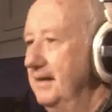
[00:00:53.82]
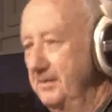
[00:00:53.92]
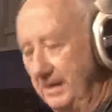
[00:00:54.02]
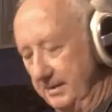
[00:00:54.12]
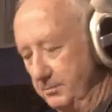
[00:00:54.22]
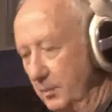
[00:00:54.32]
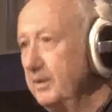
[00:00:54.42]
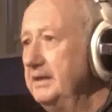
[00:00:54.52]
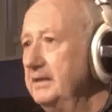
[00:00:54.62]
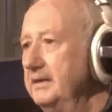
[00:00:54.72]
Okay,
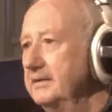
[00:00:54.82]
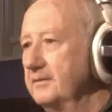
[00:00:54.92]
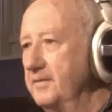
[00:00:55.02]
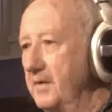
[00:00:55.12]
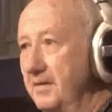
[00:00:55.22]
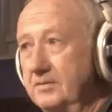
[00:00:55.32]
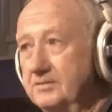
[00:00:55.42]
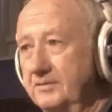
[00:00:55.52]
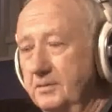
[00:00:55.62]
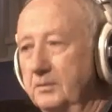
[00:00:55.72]
Marina, for those
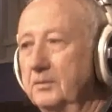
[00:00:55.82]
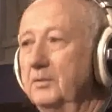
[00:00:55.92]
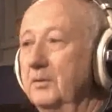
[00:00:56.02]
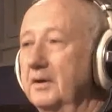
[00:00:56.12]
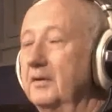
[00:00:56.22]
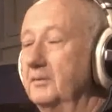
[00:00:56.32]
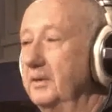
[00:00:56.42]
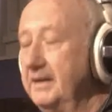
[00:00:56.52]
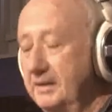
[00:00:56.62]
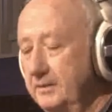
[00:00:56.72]
of you who are on
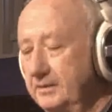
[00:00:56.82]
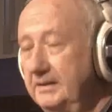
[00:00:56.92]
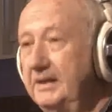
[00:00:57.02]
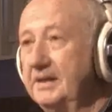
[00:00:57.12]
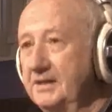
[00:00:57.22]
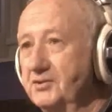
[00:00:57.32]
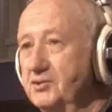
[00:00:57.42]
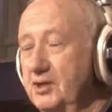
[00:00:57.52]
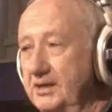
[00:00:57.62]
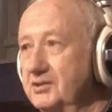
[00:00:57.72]
radio only, is
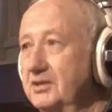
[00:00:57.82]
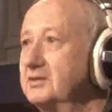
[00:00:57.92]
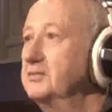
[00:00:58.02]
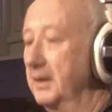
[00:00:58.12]
changing to